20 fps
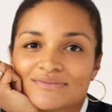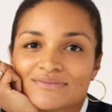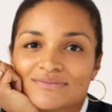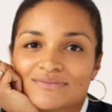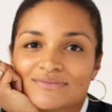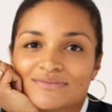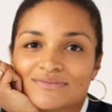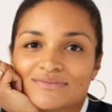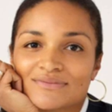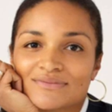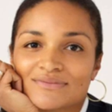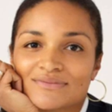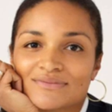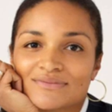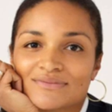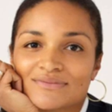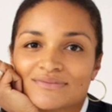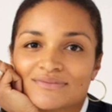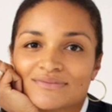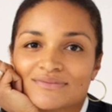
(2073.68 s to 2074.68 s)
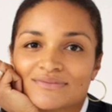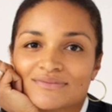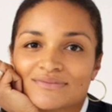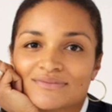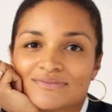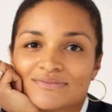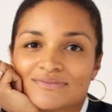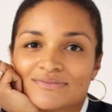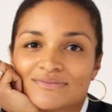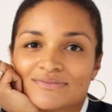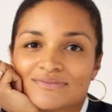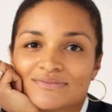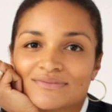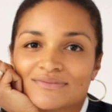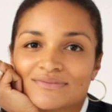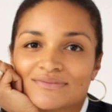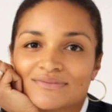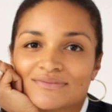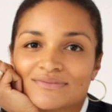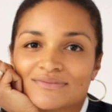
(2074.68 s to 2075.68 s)

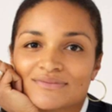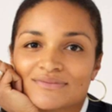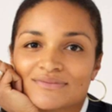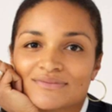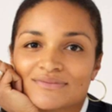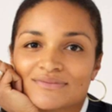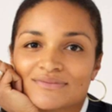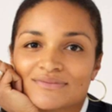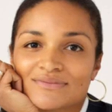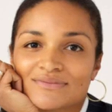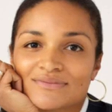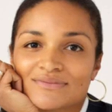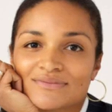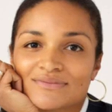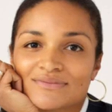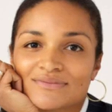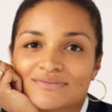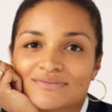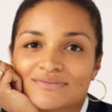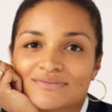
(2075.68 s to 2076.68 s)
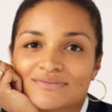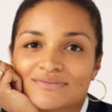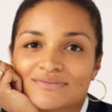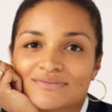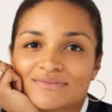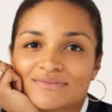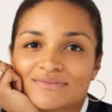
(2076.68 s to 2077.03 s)
This is a still picture; no speech is visible.